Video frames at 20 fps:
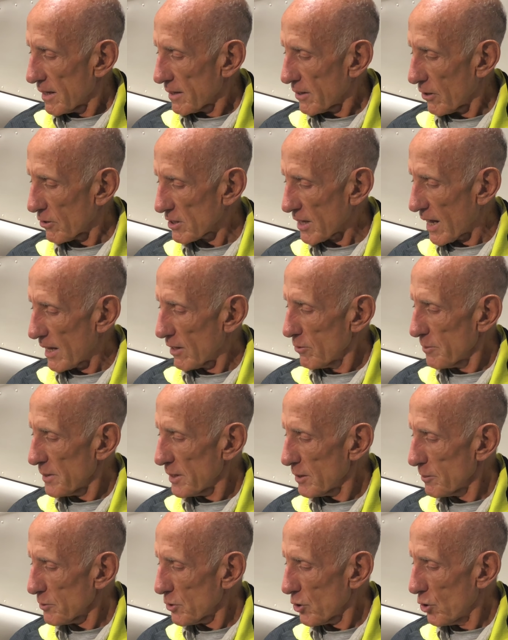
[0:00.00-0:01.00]
Those
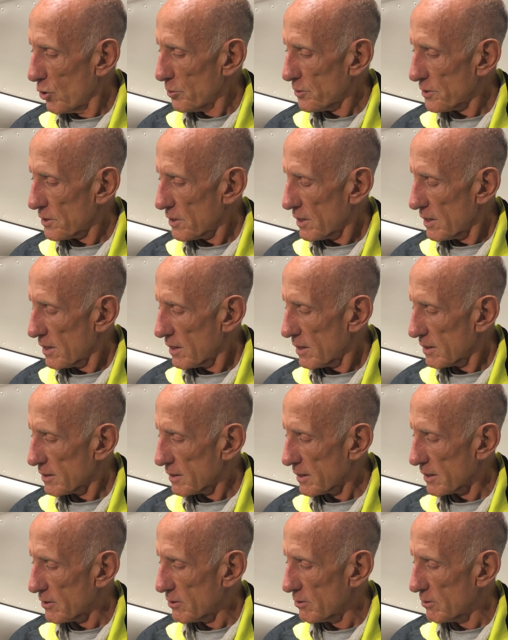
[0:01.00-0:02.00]
aluminum tubes
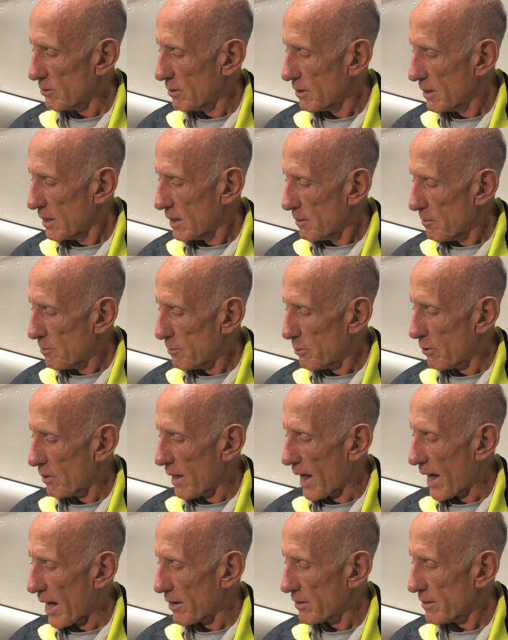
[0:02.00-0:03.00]
that you pull
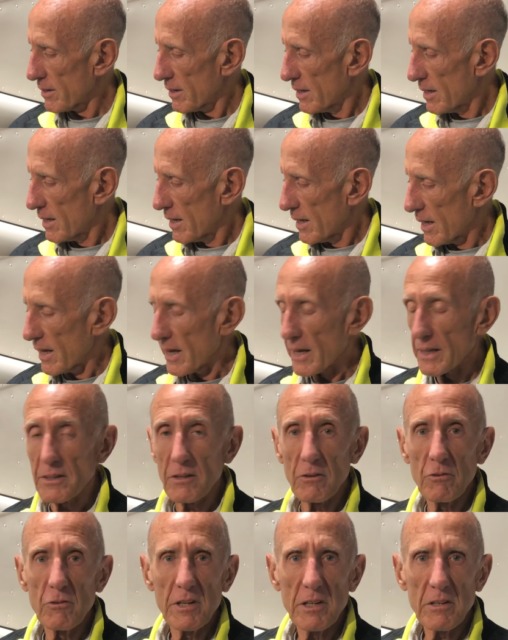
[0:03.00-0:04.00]
out at the
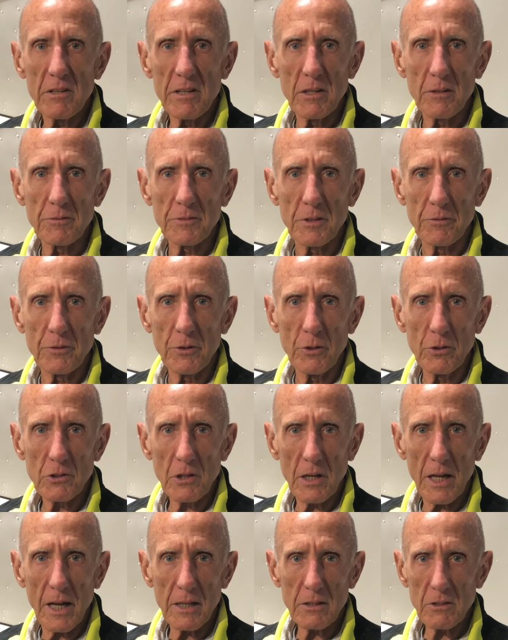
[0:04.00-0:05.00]
rear end of the
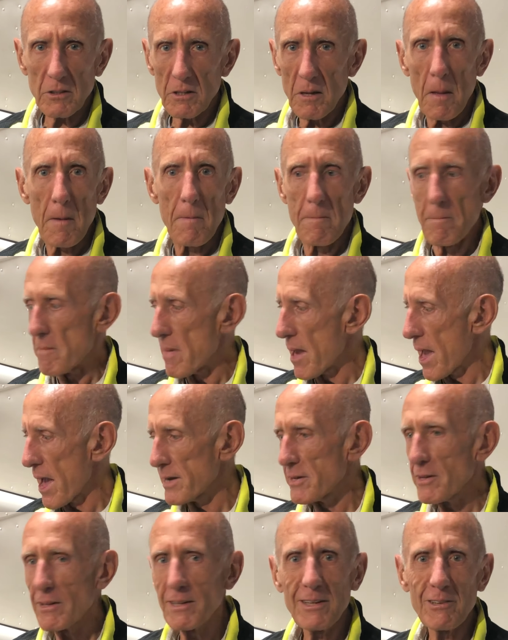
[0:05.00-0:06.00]
fuselage,
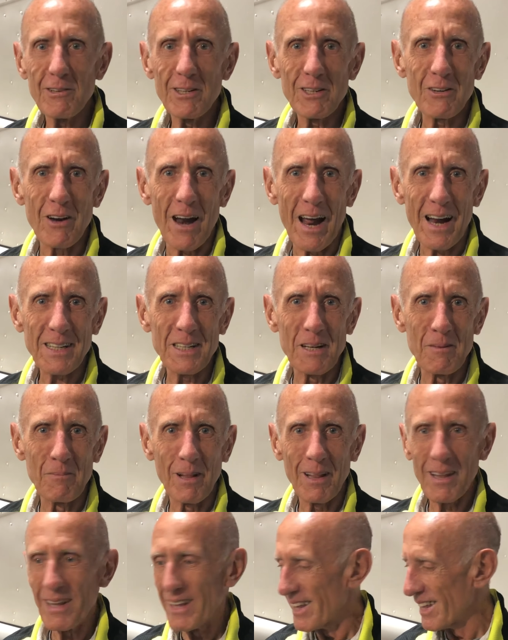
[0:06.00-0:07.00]
manually
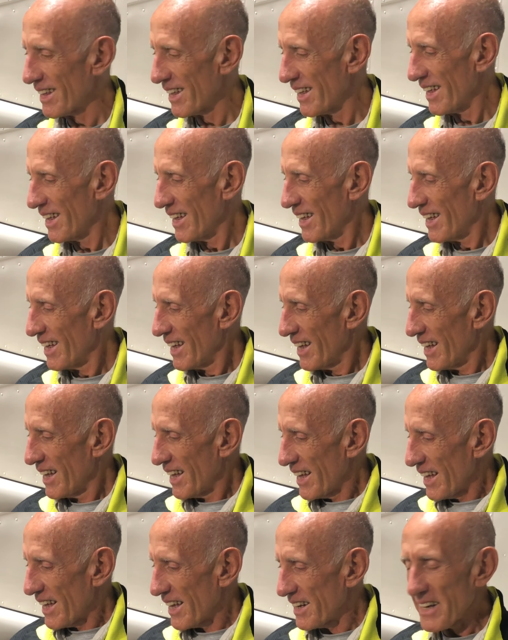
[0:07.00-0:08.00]
retractable,
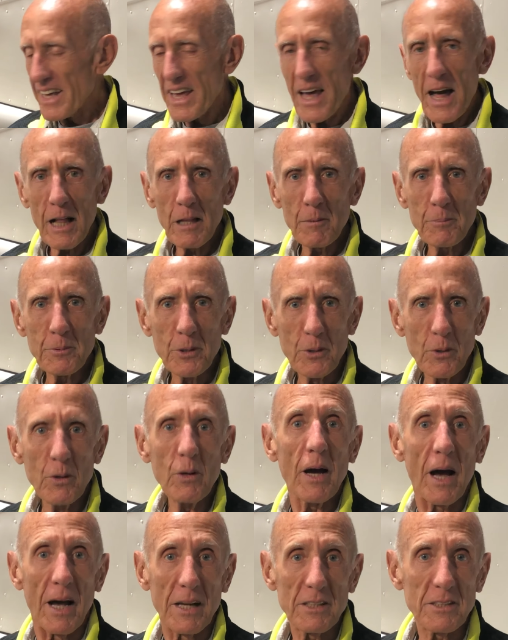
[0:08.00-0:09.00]
and they help you,
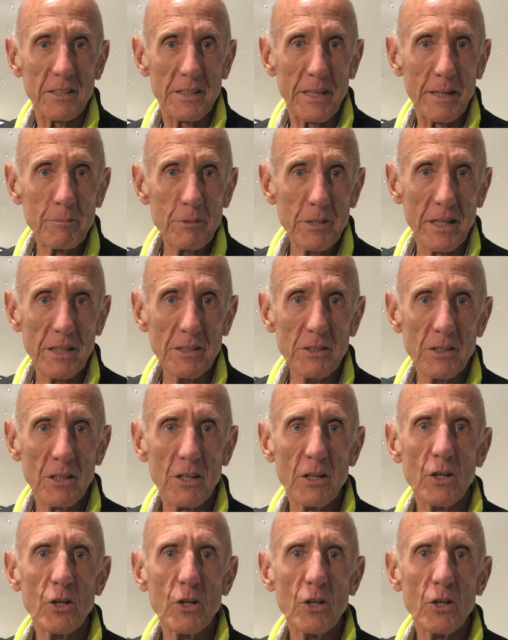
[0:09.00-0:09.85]
as the name says,